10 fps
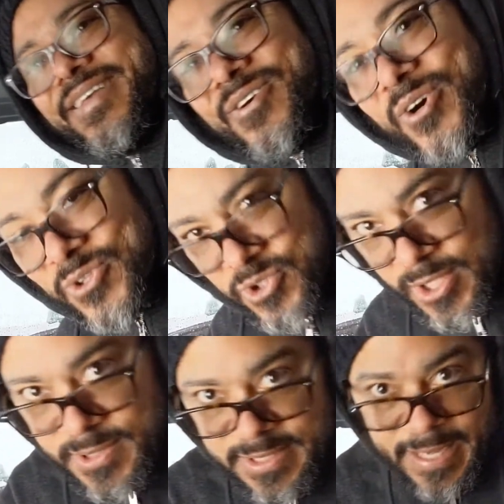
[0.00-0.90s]
You go through
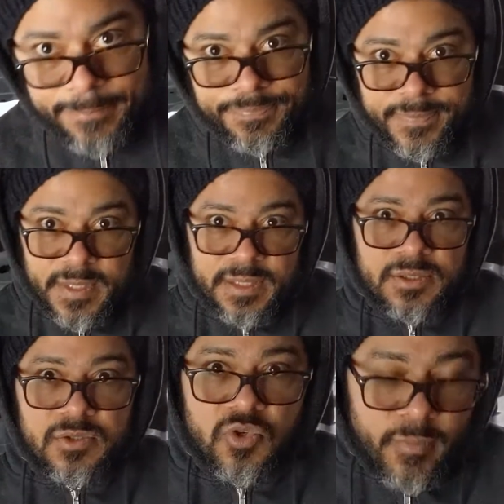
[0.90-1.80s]
some step
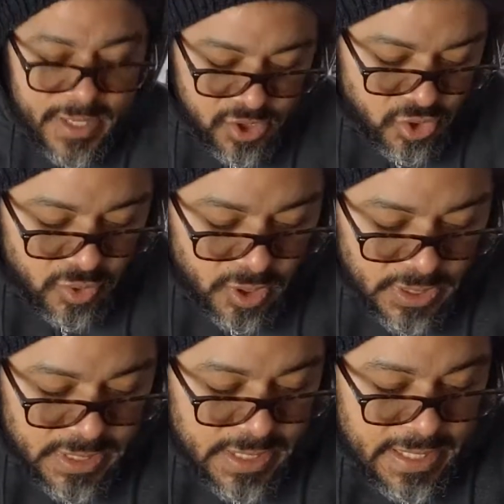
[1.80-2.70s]
to make
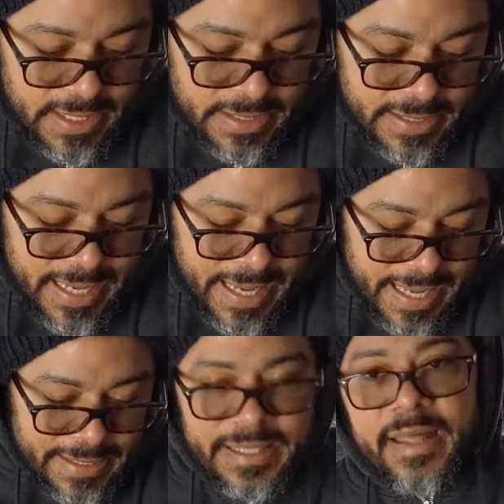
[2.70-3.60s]
sure
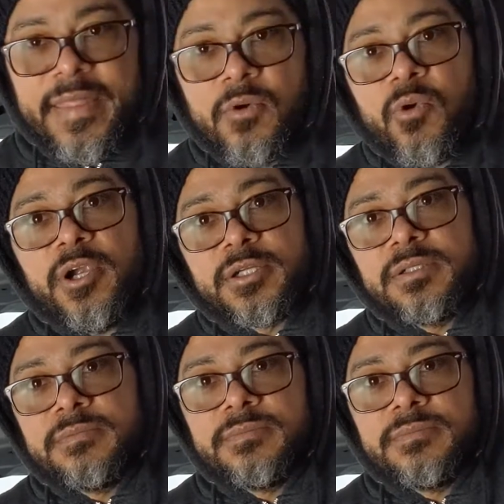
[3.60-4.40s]
that they work.